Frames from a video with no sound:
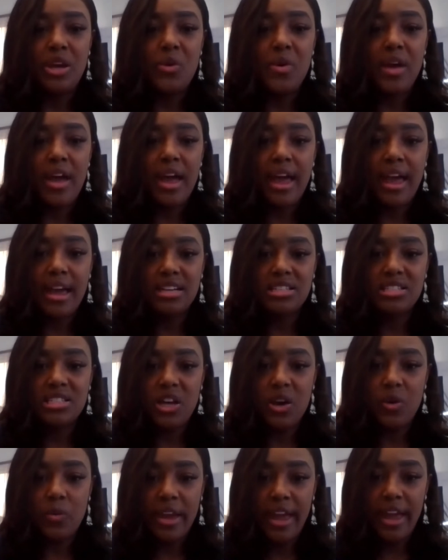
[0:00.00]
Okay,
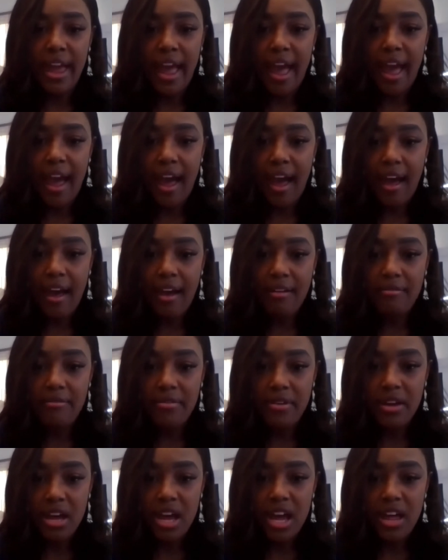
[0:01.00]
so we have
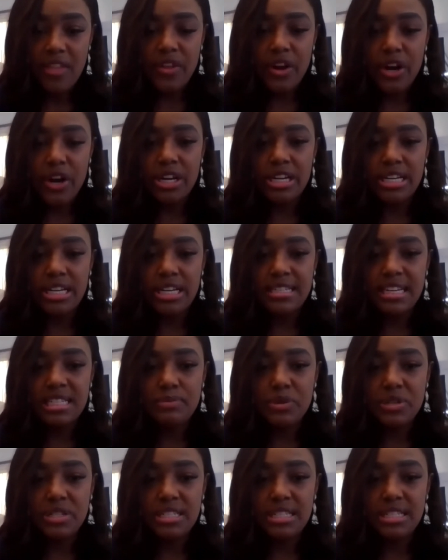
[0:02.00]

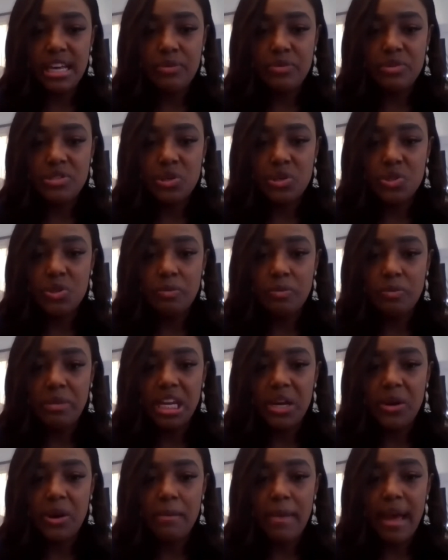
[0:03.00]
36% social
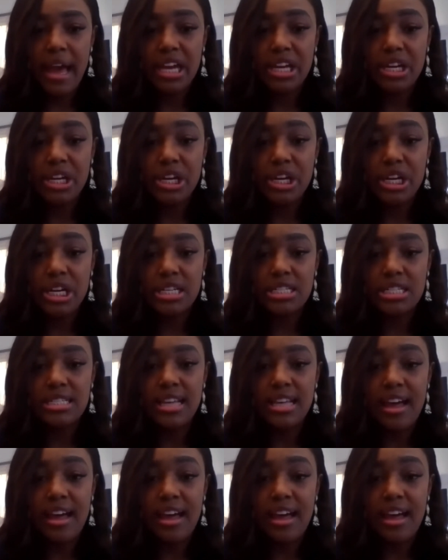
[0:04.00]
media reminders,